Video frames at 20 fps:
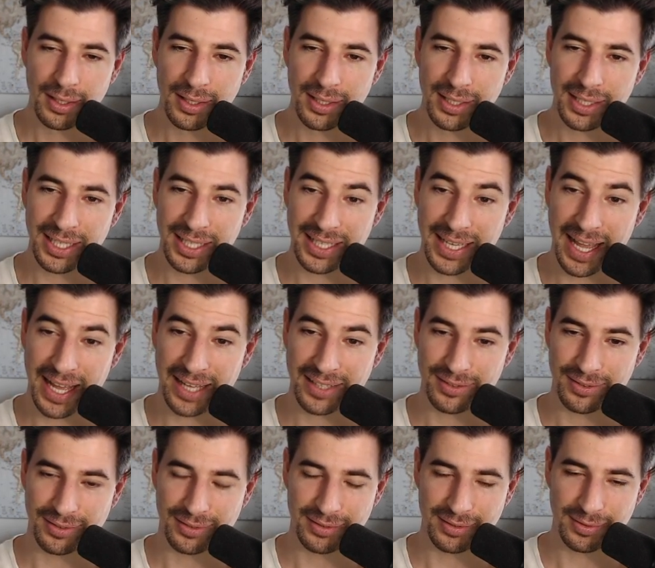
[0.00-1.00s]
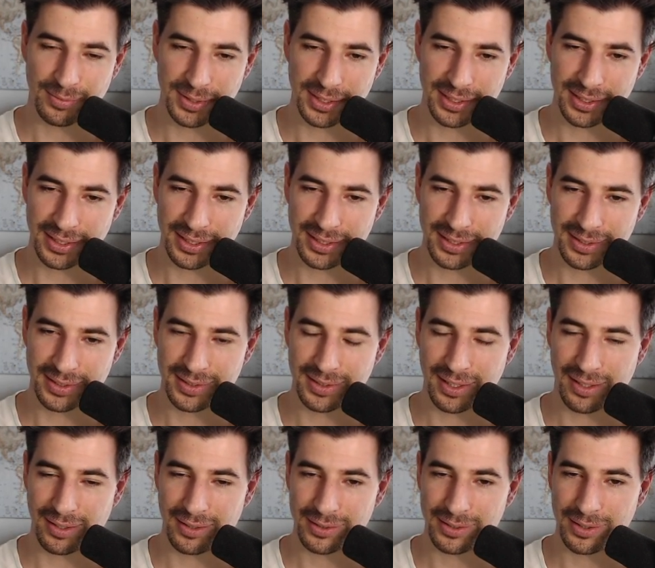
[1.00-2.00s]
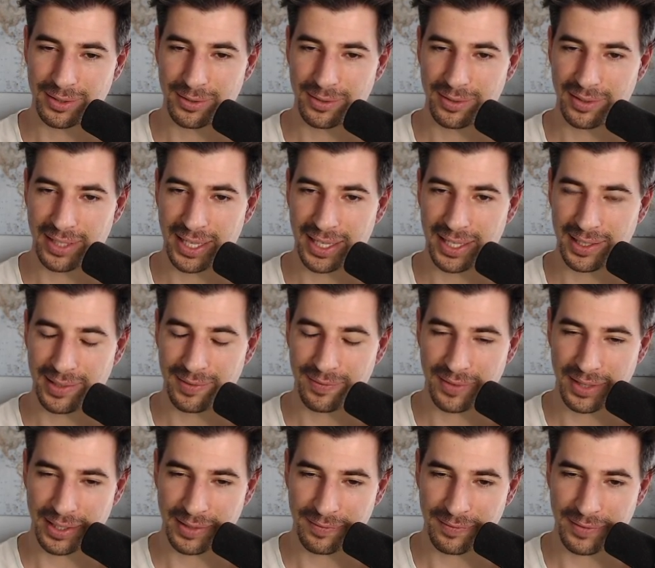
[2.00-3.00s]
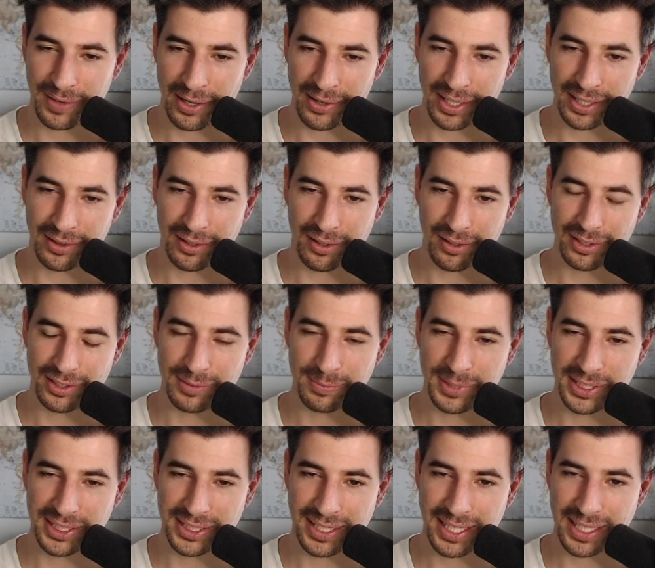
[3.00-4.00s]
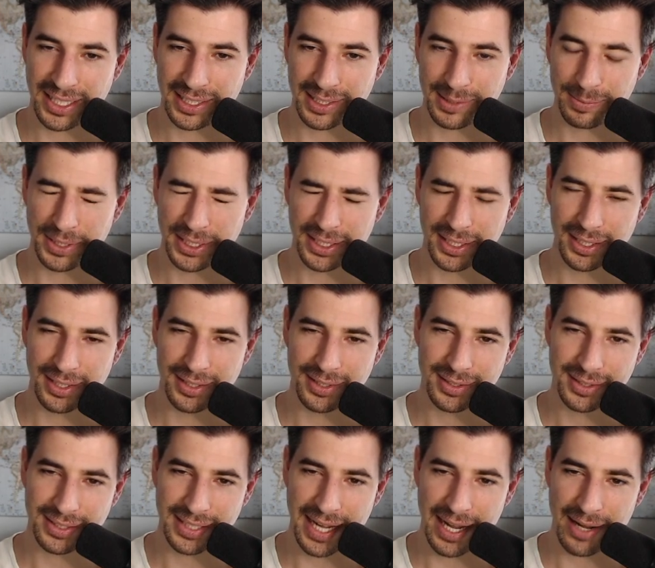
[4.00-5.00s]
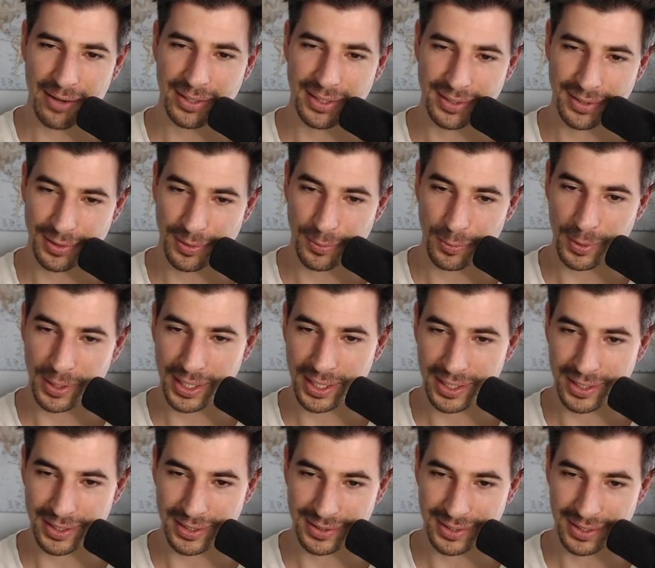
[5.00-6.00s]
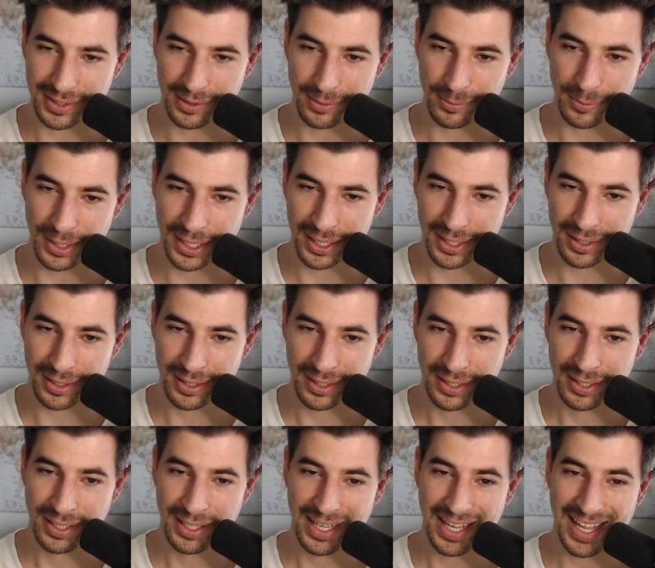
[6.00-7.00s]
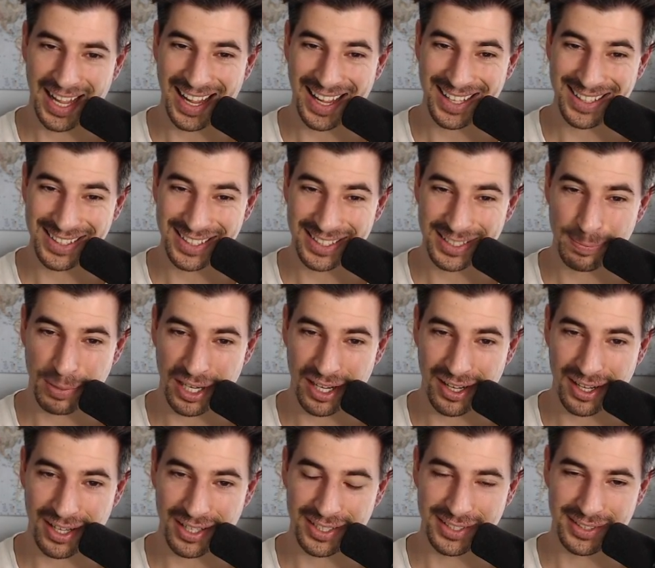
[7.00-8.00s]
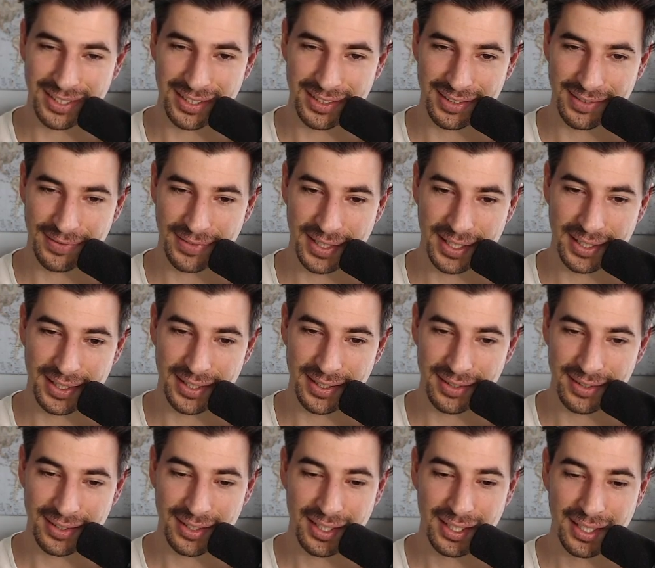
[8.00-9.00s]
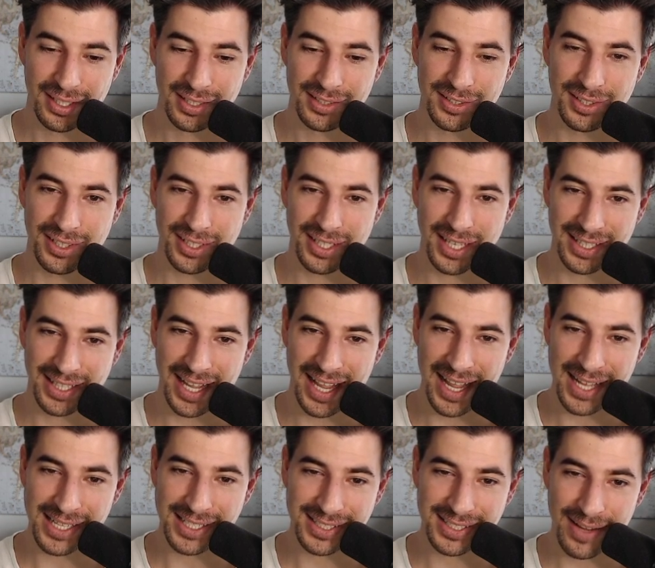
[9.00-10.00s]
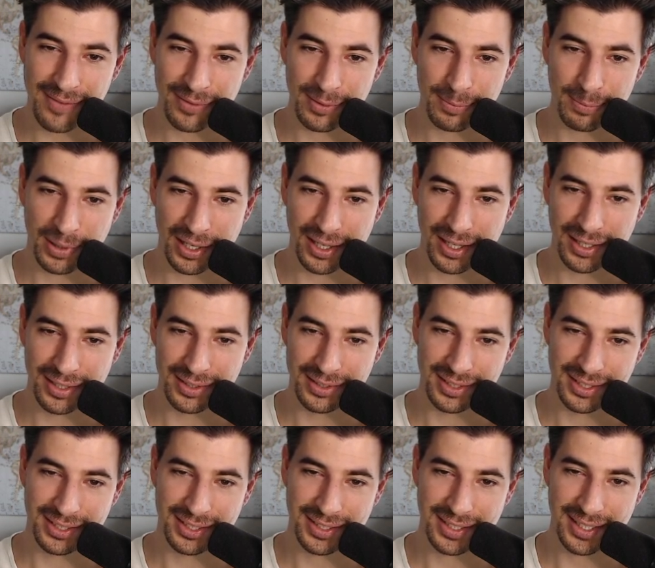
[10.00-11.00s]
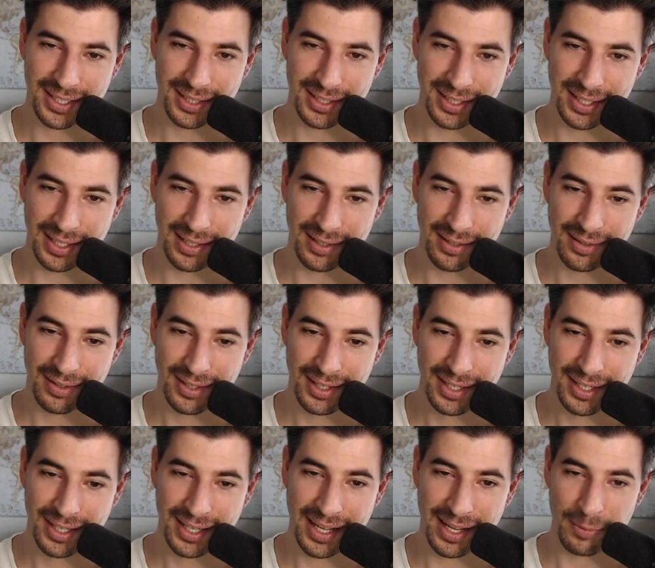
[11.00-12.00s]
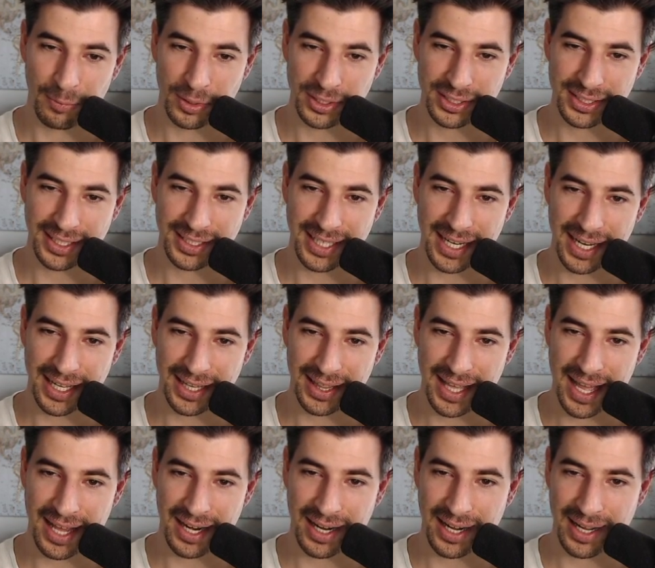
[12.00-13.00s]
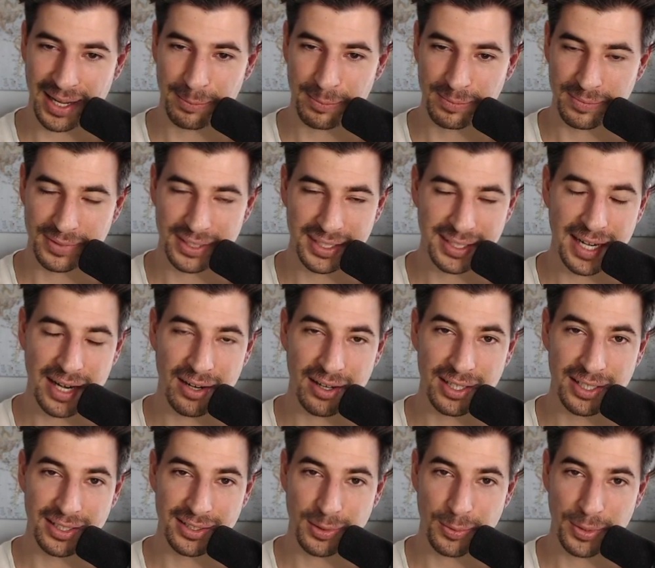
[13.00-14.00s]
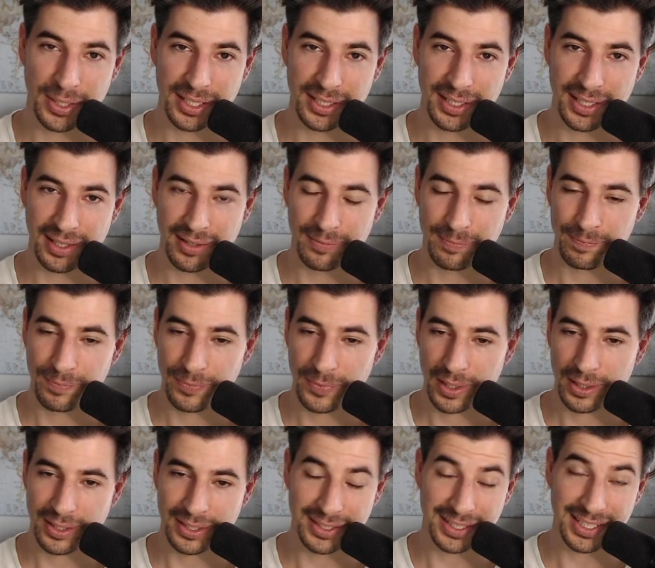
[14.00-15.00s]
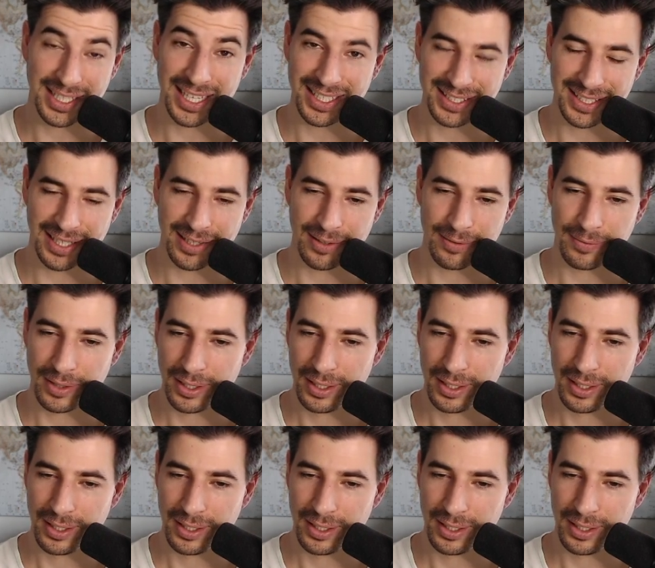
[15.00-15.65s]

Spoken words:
He castles, which is also a very large mistake because now his queen is in the way and this pawn is undefended. So you got the a7 pawn just sitting there, and once I take that, I'm staring his queen down, his king down.